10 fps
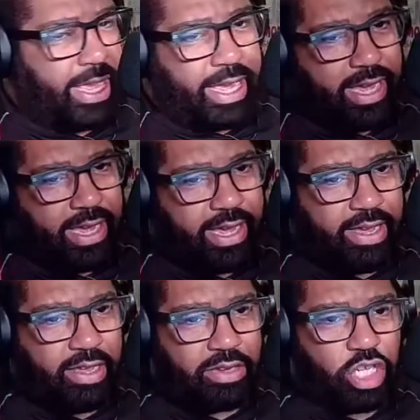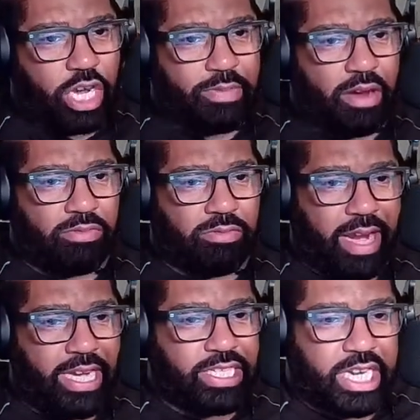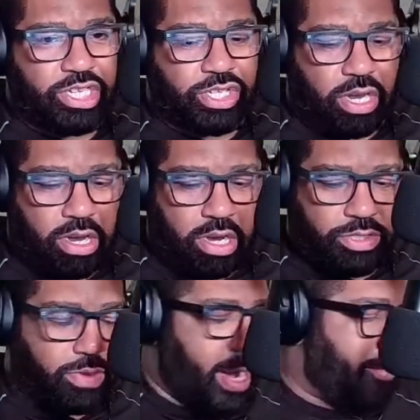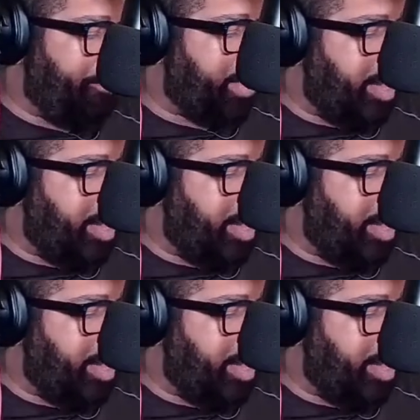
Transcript: Talking about Ray J songs, right?